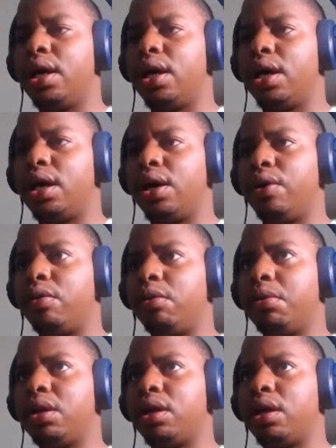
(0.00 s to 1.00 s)
I
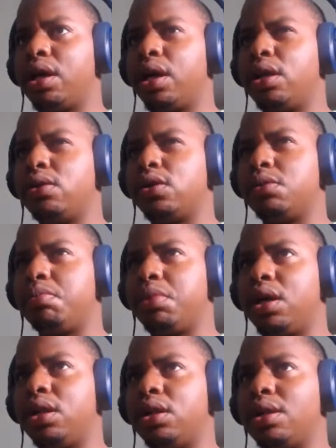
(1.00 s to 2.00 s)
remember that I had
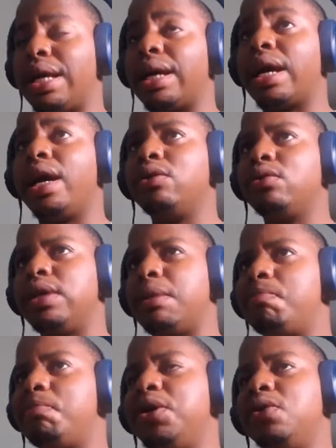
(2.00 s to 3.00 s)
to
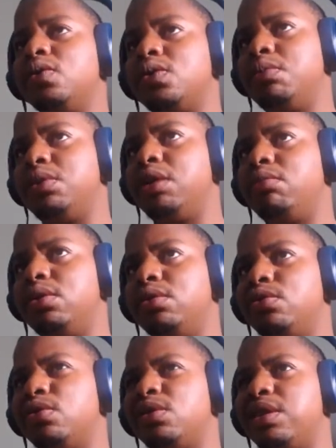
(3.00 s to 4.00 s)
take pills to be able
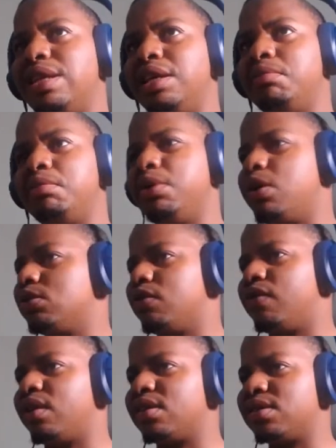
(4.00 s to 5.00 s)
to sleep because
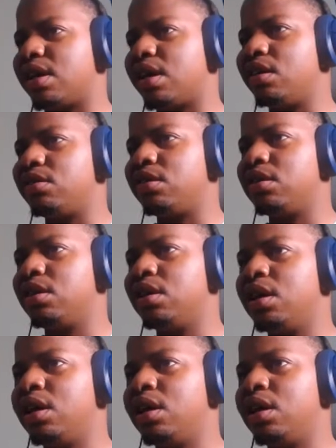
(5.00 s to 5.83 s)
of anxiety.